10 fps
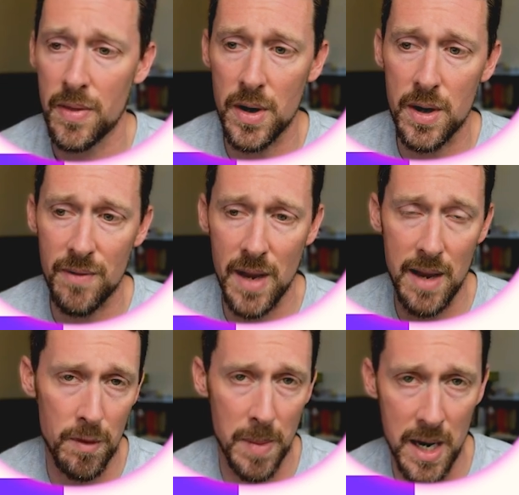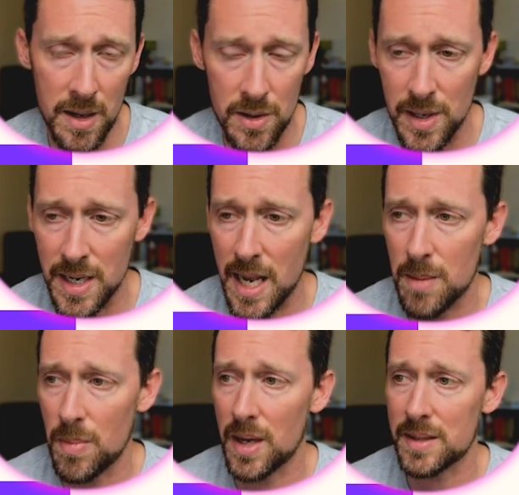35 about
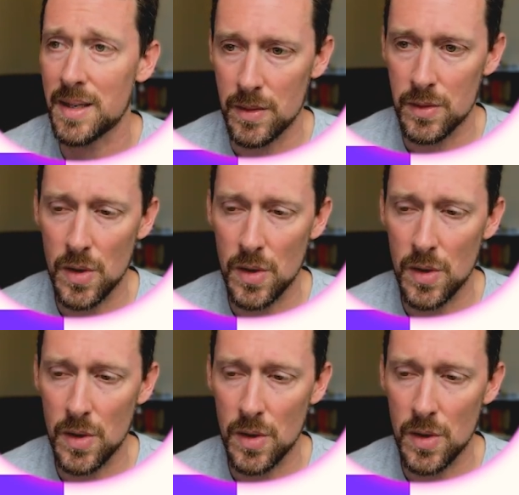109 bucks.